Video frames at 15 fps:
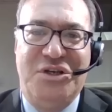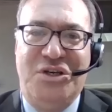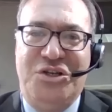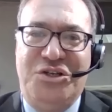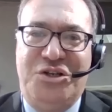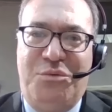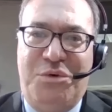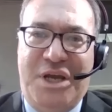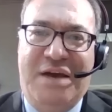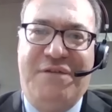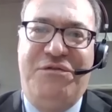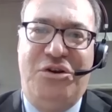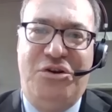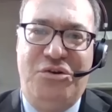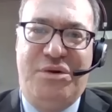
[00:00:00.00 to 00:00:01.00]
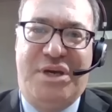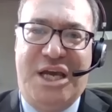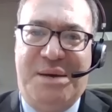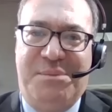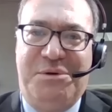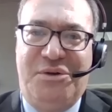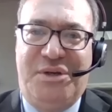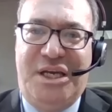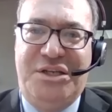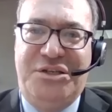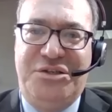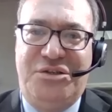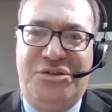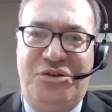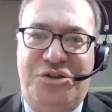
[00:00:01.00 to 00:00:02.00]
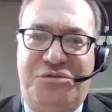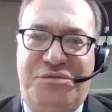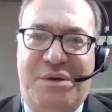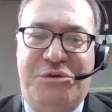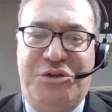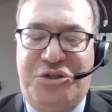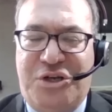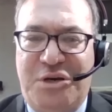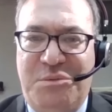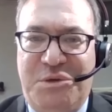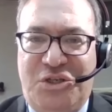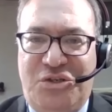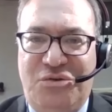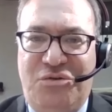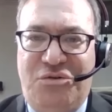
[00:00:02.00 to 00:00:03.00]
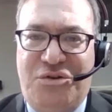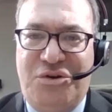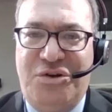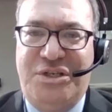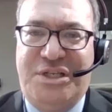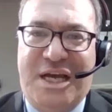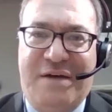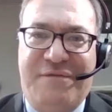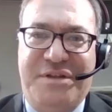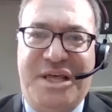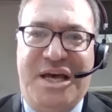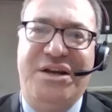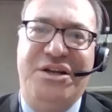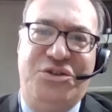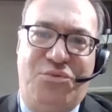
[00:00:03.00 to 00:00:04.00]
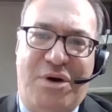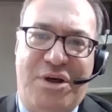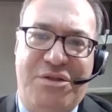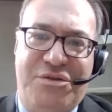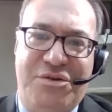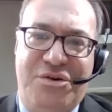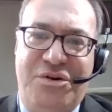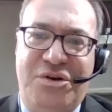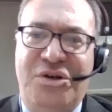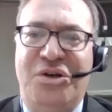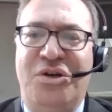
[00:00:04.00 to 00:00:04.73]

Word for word: So we have the new capital gains inclusion rate, which is going to be two thirds, half of that is one third.